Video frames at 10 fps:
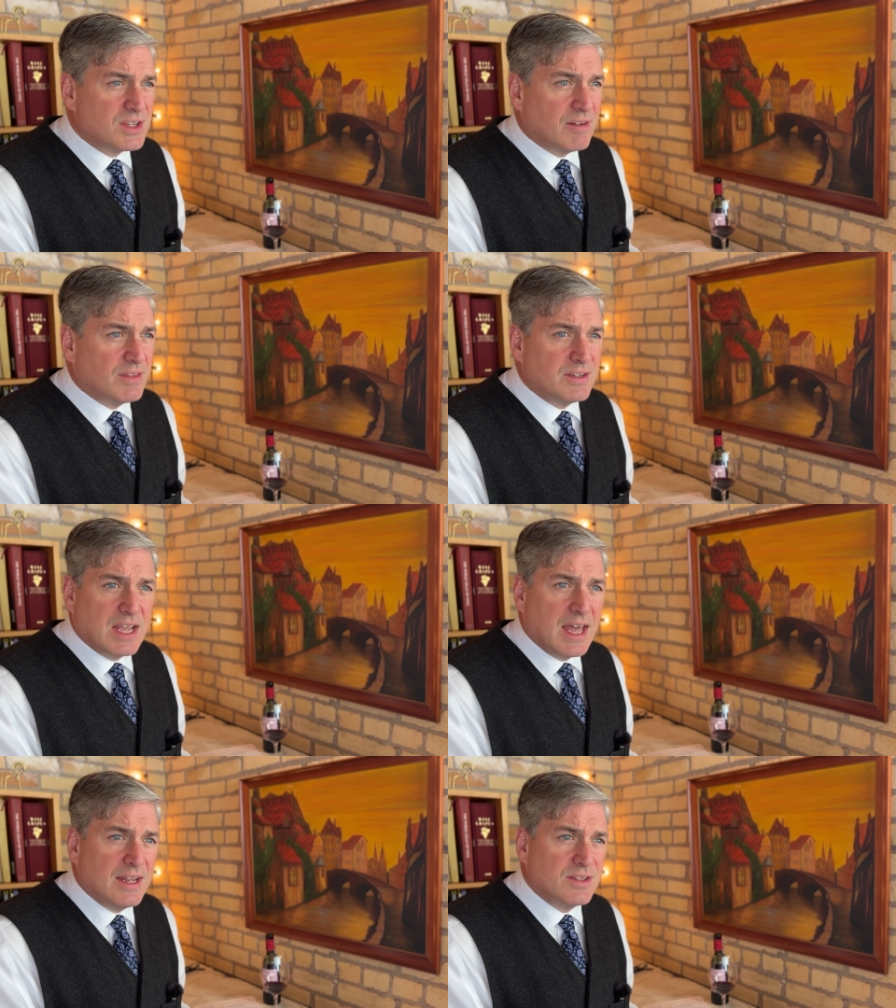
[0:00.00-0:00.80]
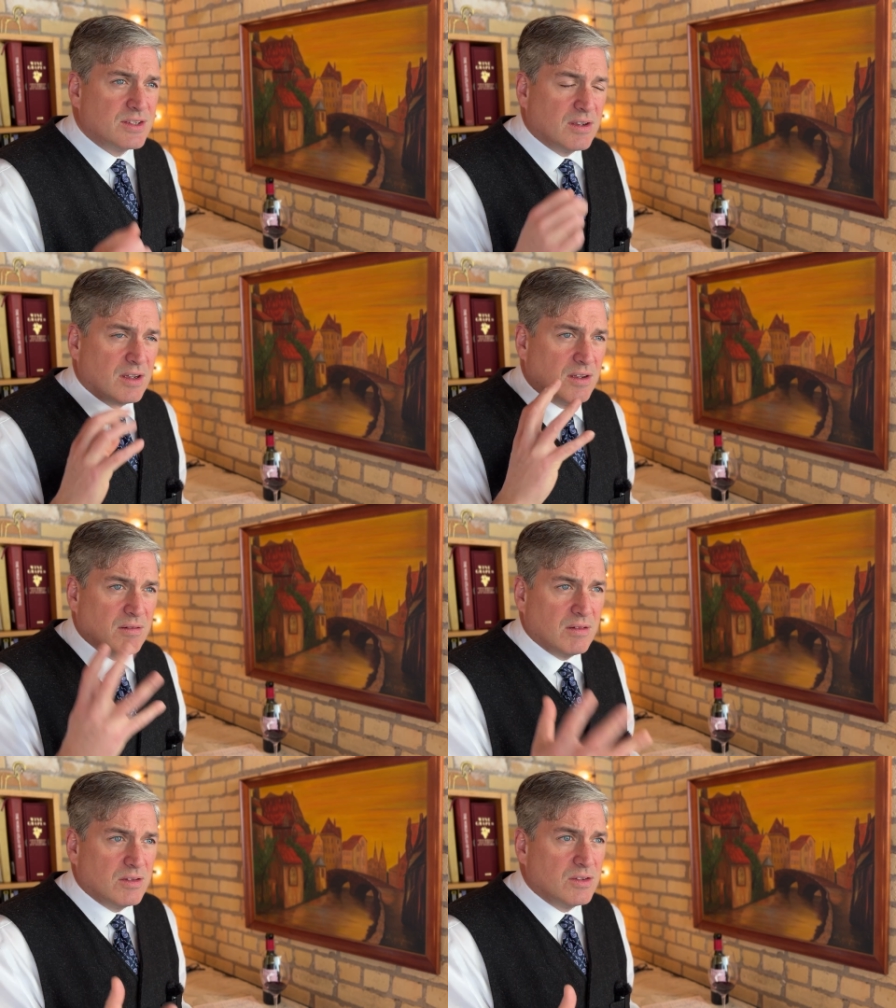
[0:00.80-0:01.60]
of the tannins
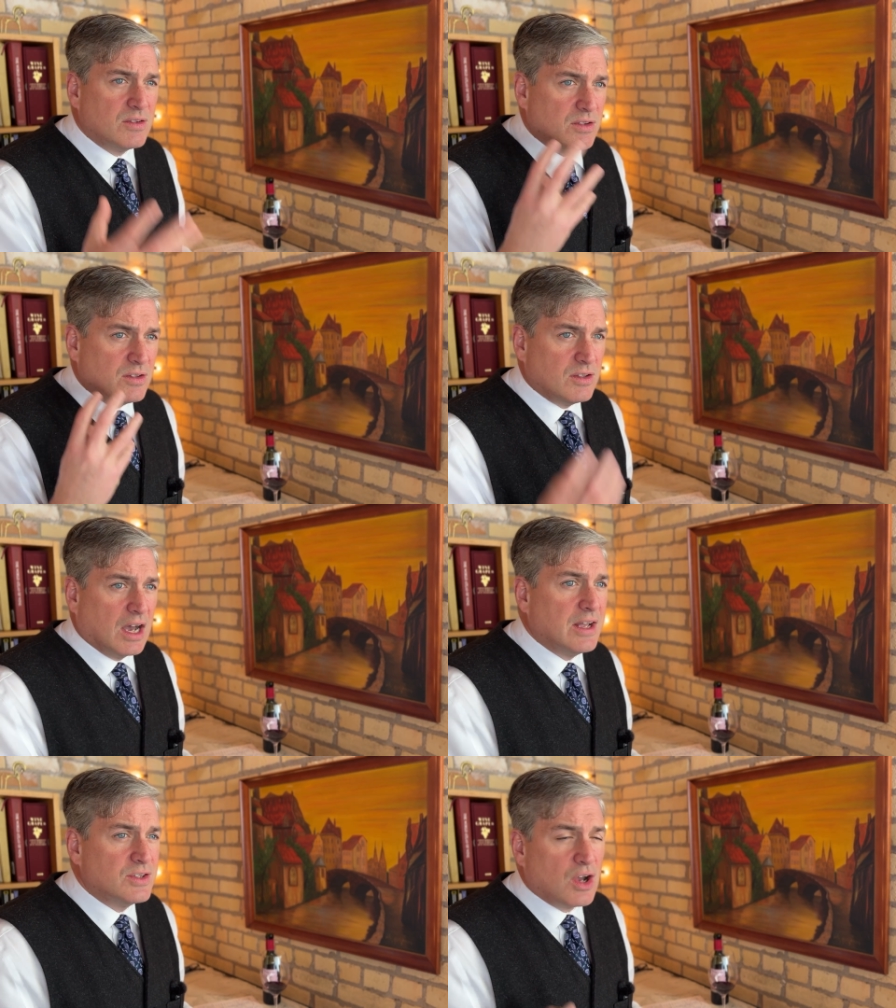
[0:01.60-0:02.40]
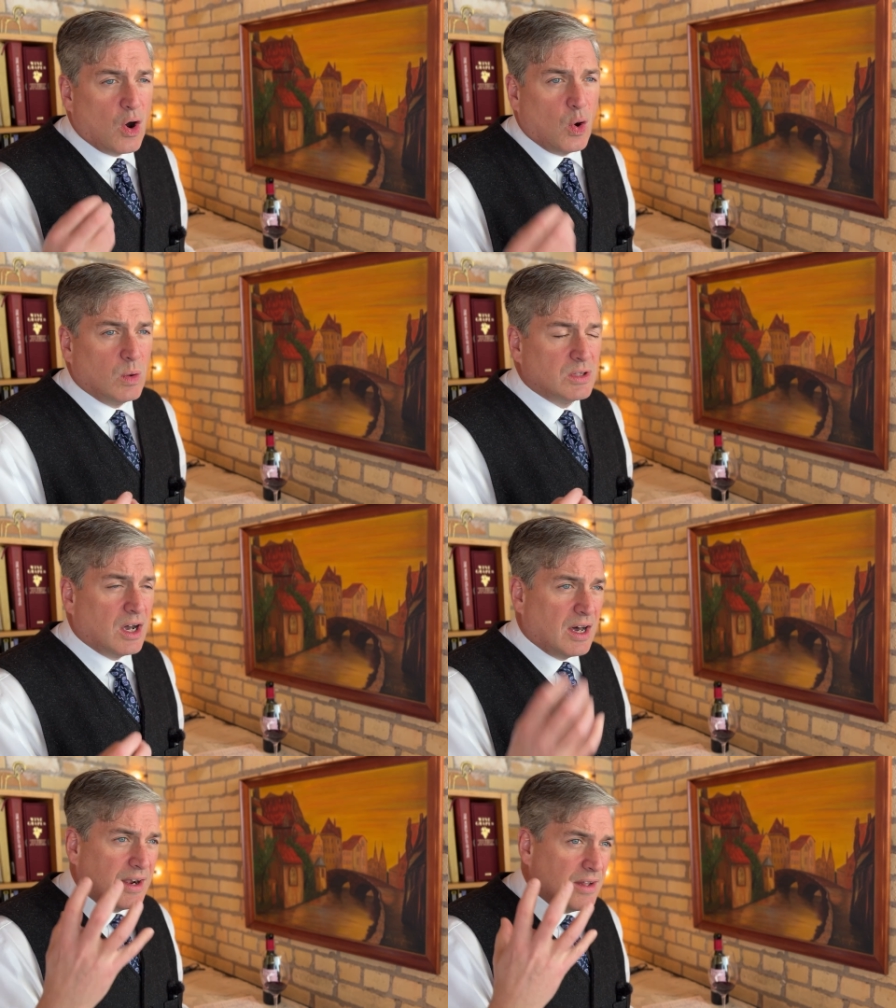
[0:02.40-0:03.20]
does hold
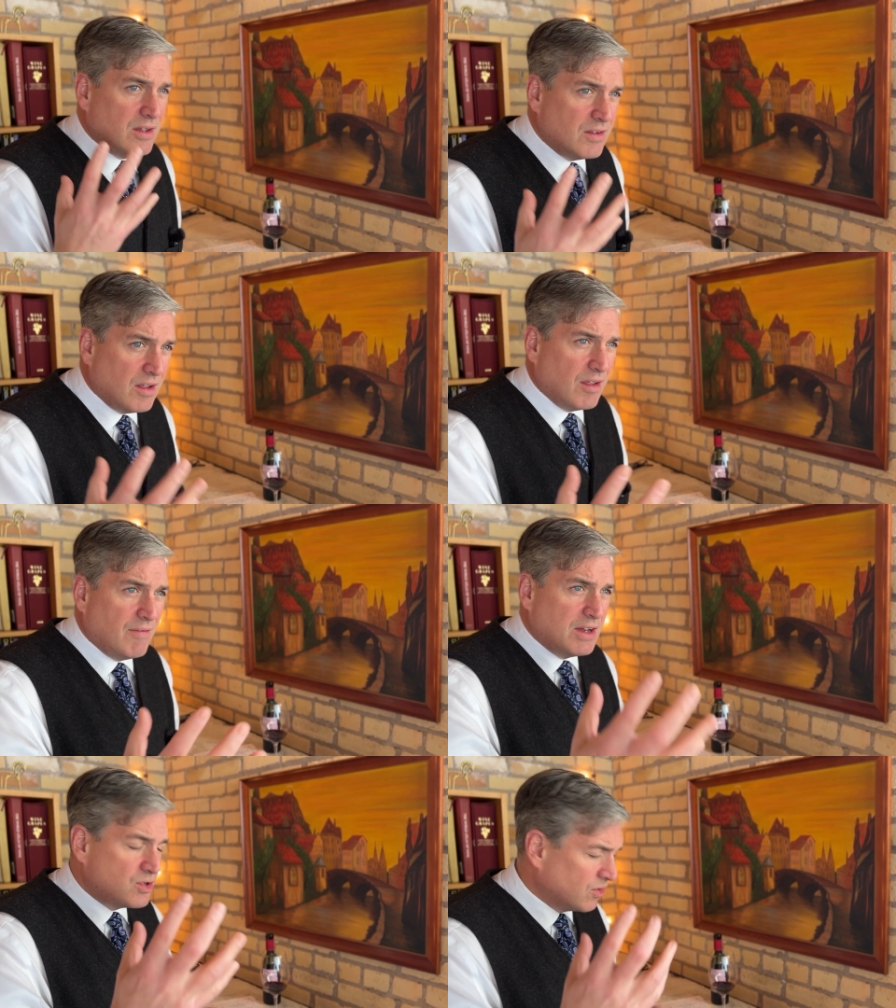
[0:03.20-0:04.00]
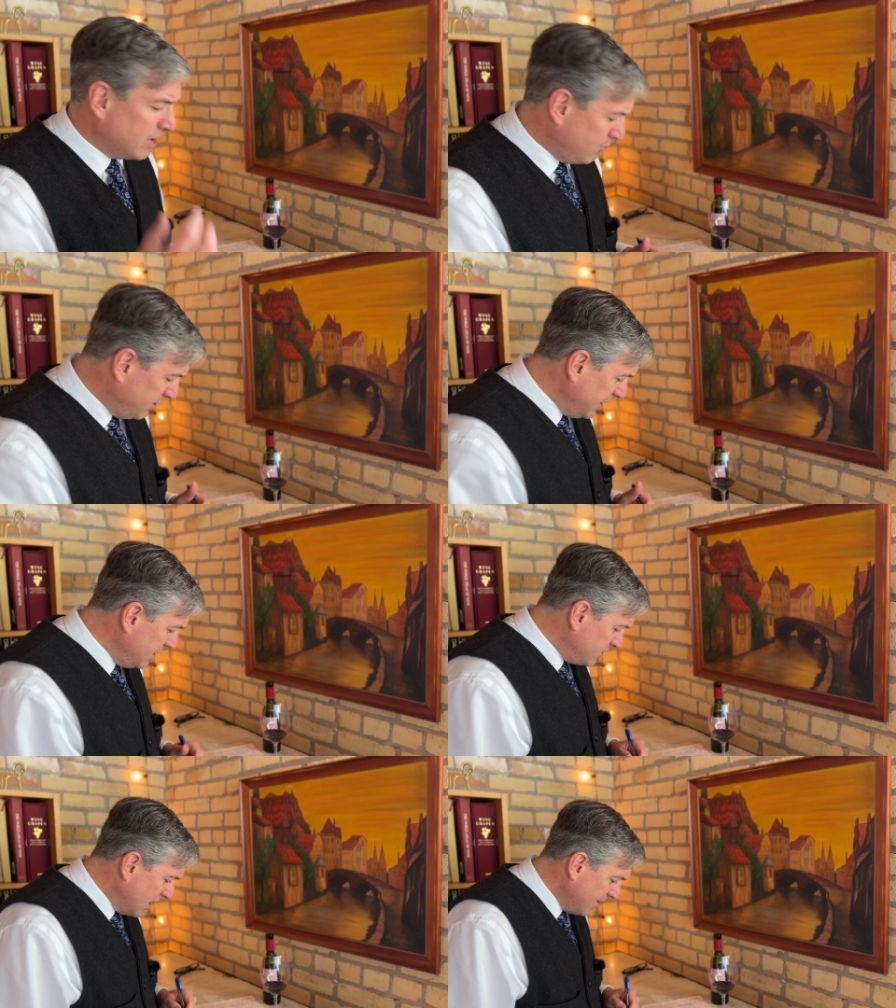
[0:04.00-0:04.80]
on and eventually
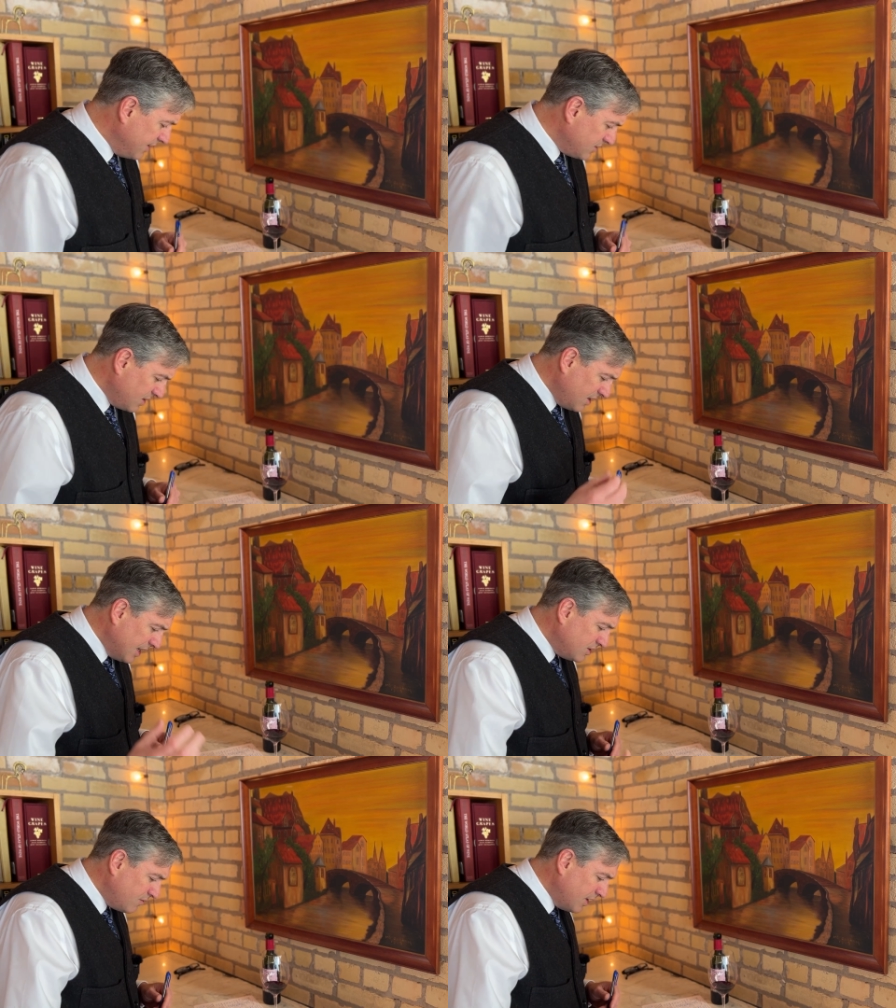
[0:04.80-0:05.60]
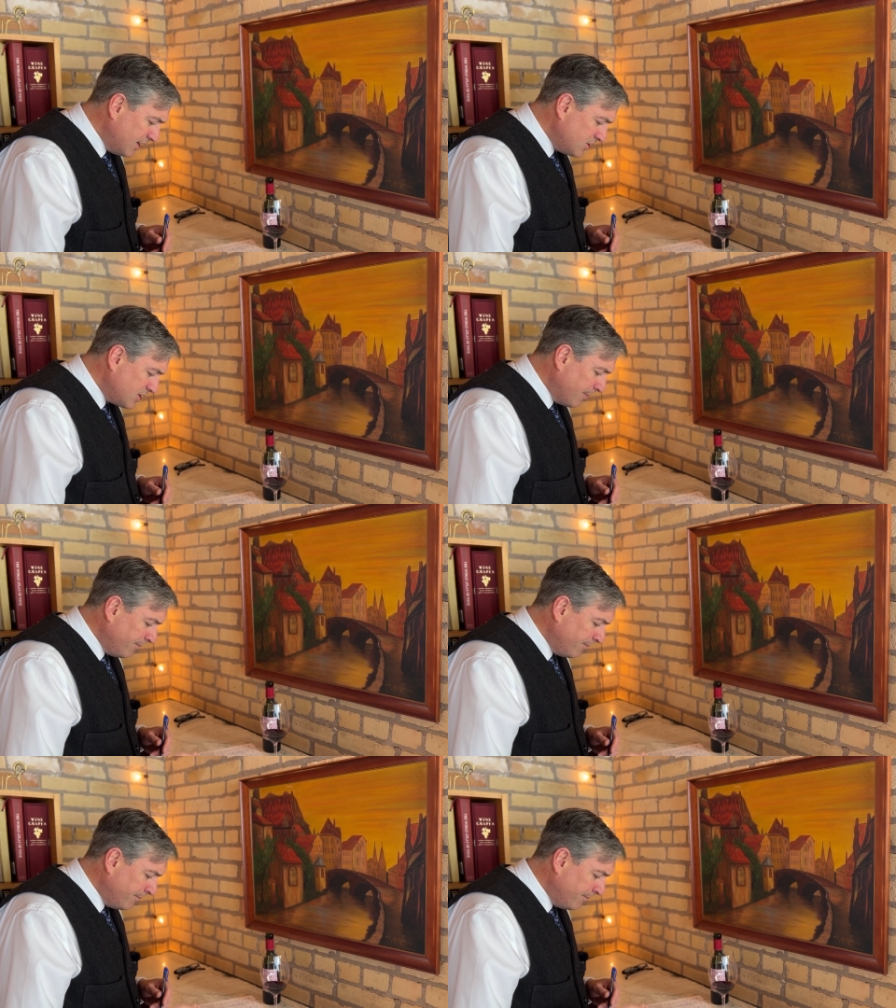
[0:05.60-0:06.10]
bleeds off. It's a nice finish.